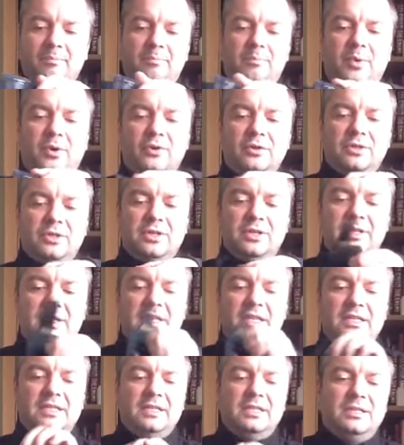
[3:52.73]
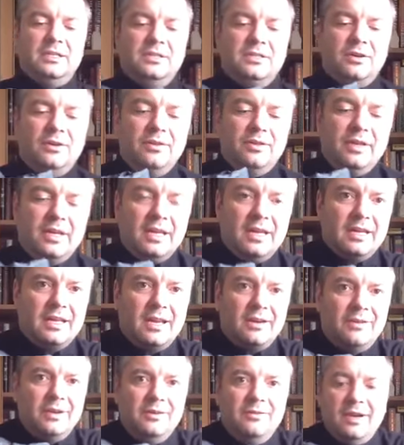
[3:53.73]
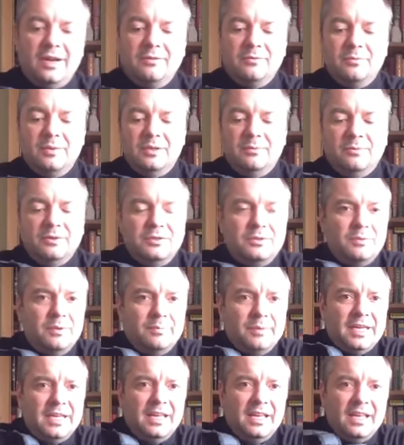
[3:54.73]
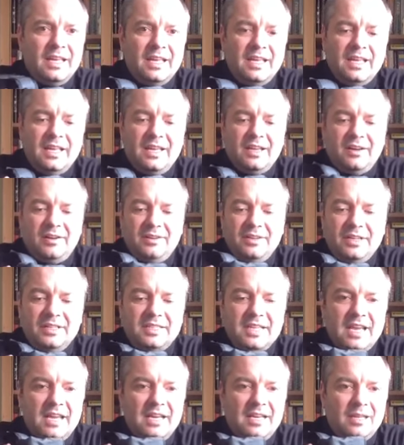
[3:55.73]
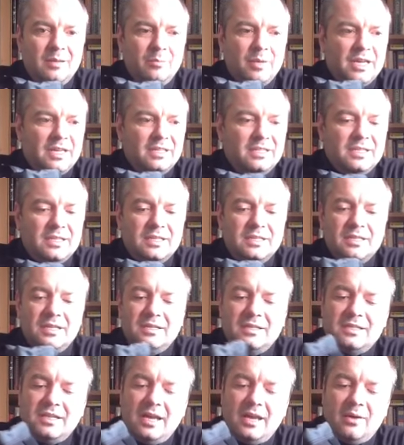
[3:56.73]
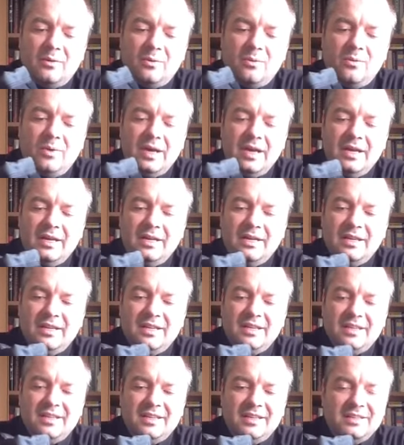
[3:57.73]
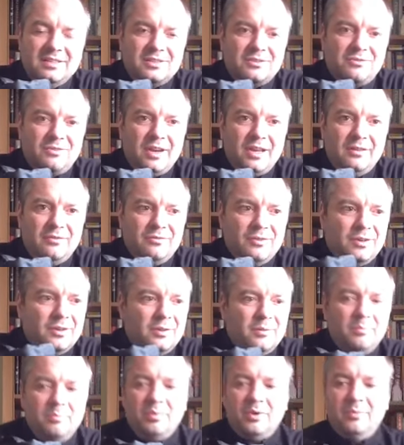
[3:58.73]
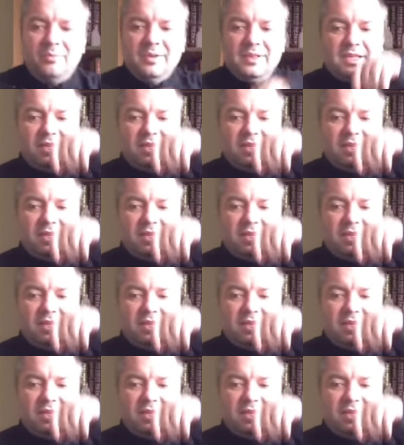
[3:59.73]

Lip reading: But this is the sort of thing I carry around with the woods with me on a daily basis, so it's great for popping